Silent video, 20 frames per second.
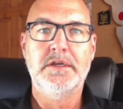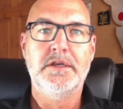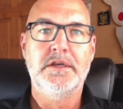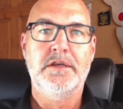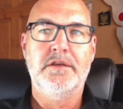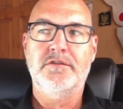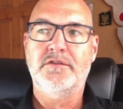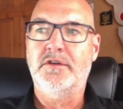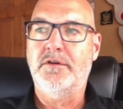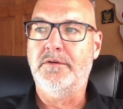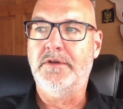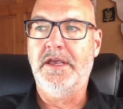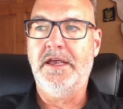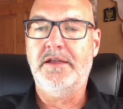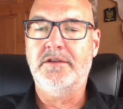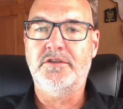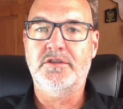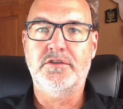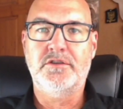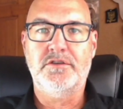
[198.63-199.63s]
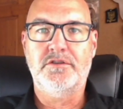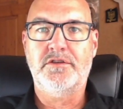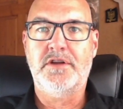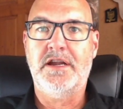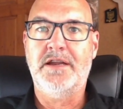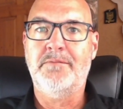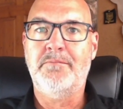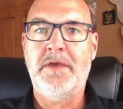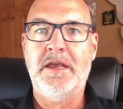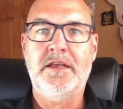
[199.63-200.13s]
So again, just to
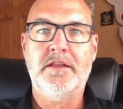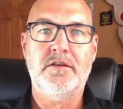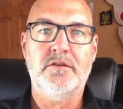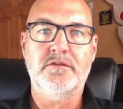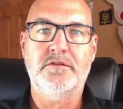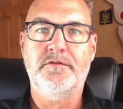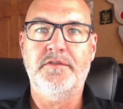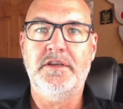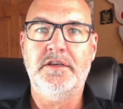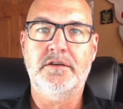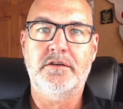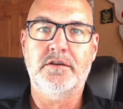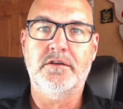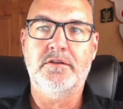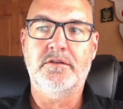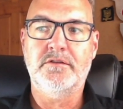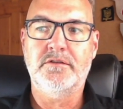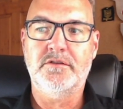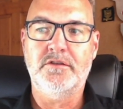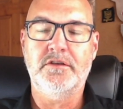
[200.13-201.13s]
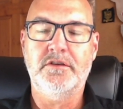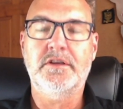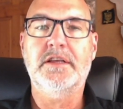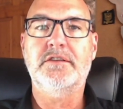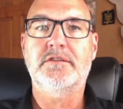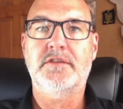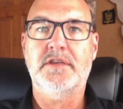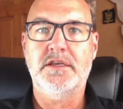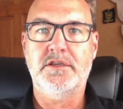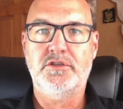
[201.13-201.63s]
try to make those vehicles look
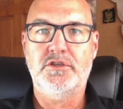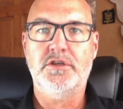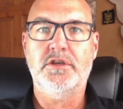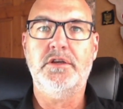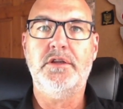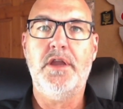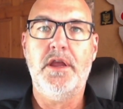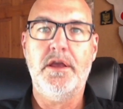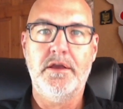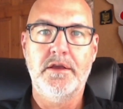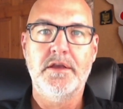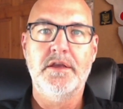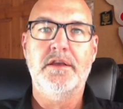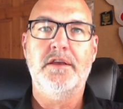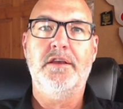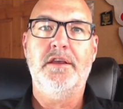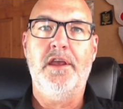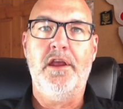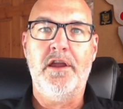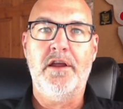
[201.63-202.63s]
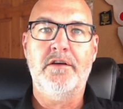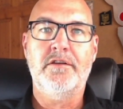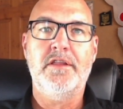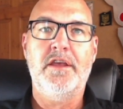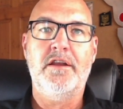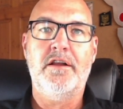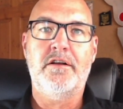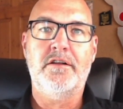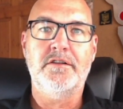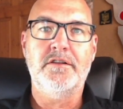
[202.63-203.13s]
as they should.
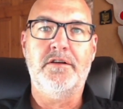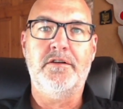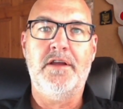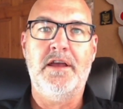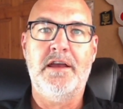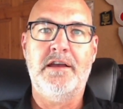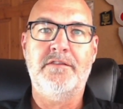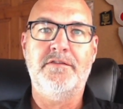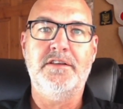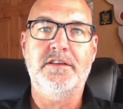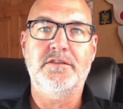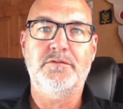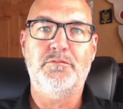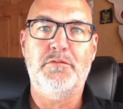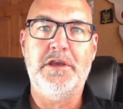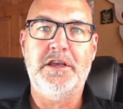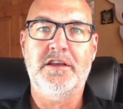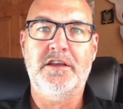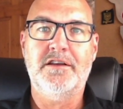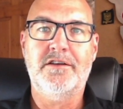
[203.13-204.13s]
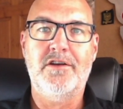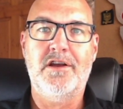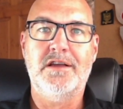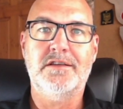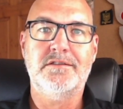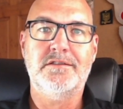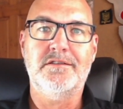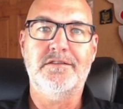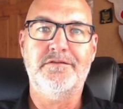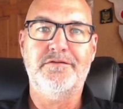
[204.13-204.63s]
They all don't have these big
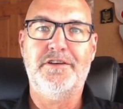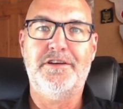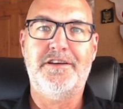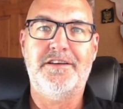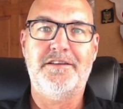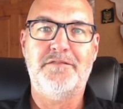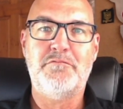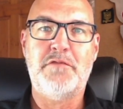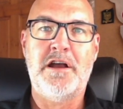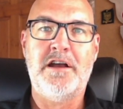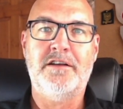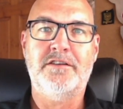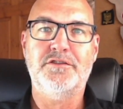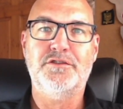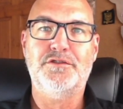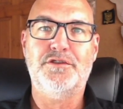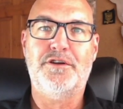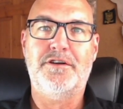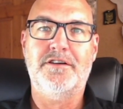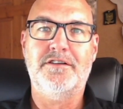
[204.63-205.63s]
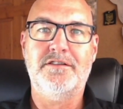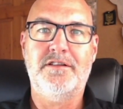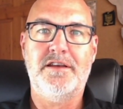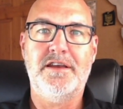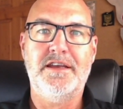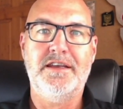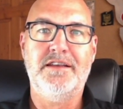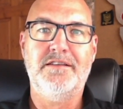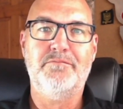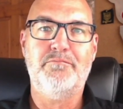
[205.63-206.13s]
aggressive Milestar
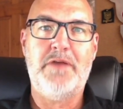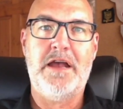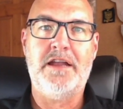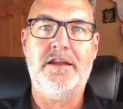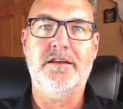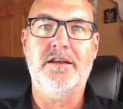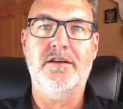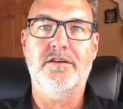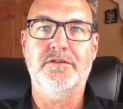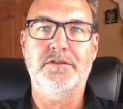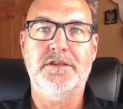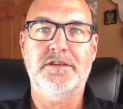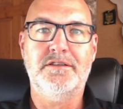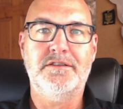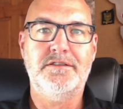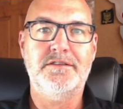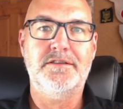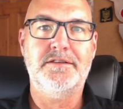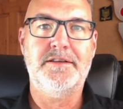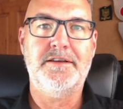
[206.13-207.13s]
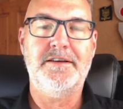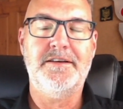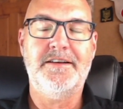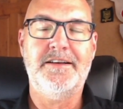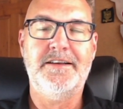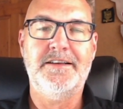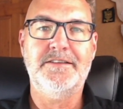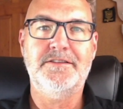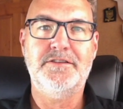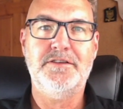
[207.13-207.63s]
like Patagonias.
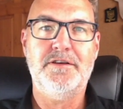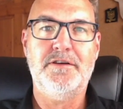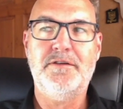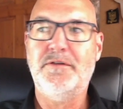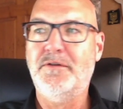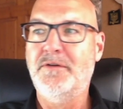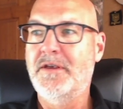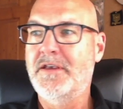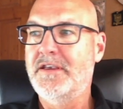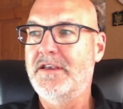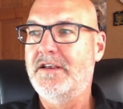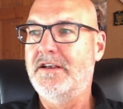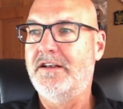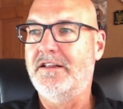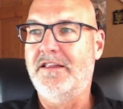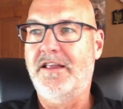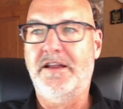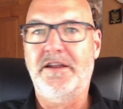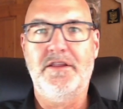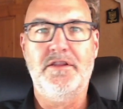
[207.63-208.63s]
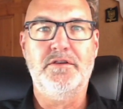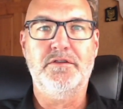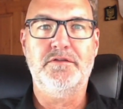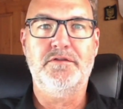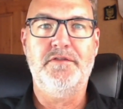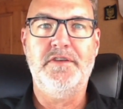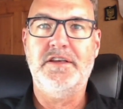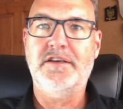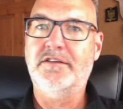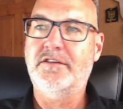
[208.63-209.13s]
So a lot of those
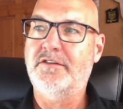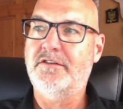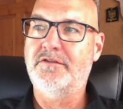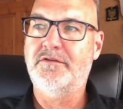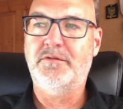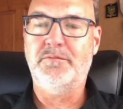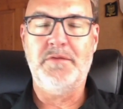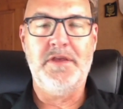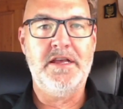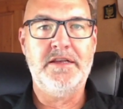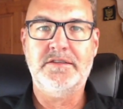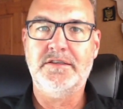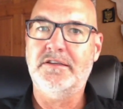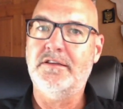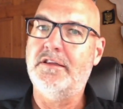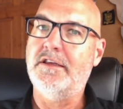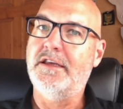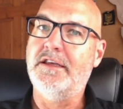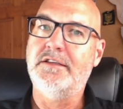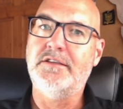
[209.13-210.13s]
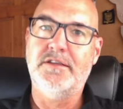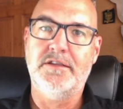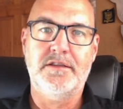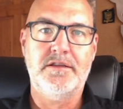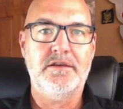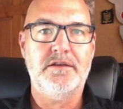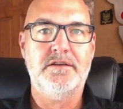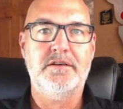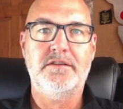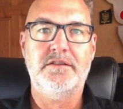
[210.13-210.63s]
vehicles from the Escalade to
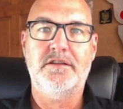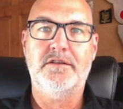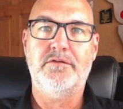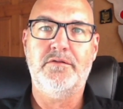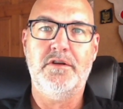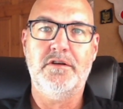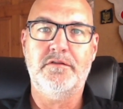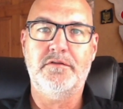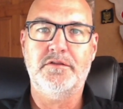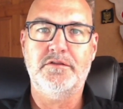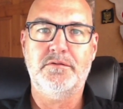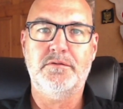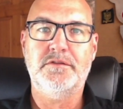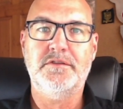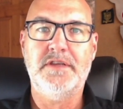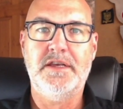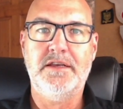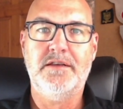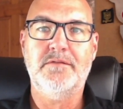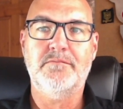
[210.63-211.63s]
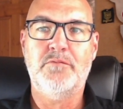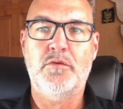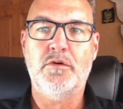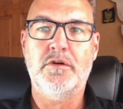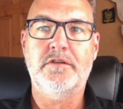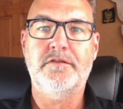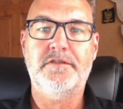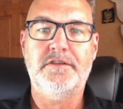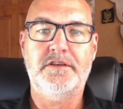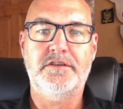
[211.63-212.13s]
the Rovers will take
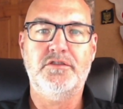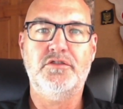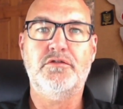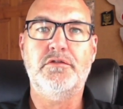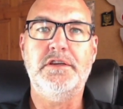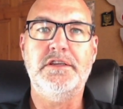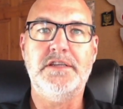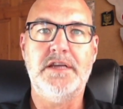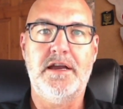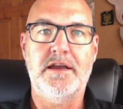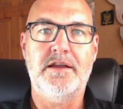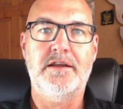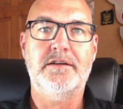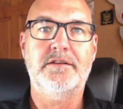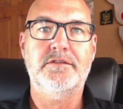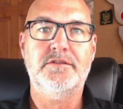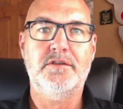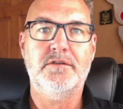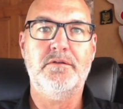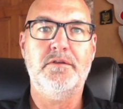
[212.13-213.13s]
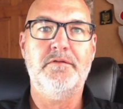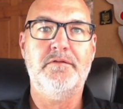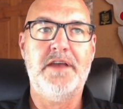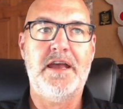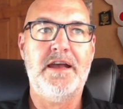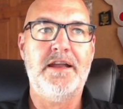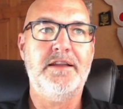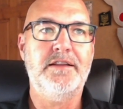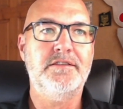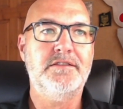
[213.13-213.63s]
more of a street tire. So we've
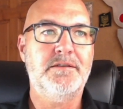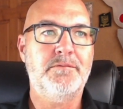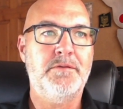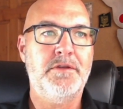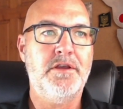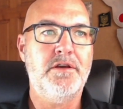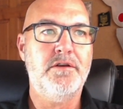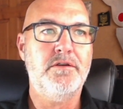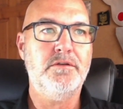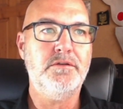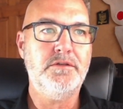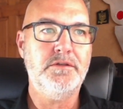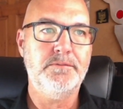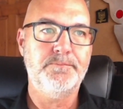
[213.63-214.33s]
added some of those.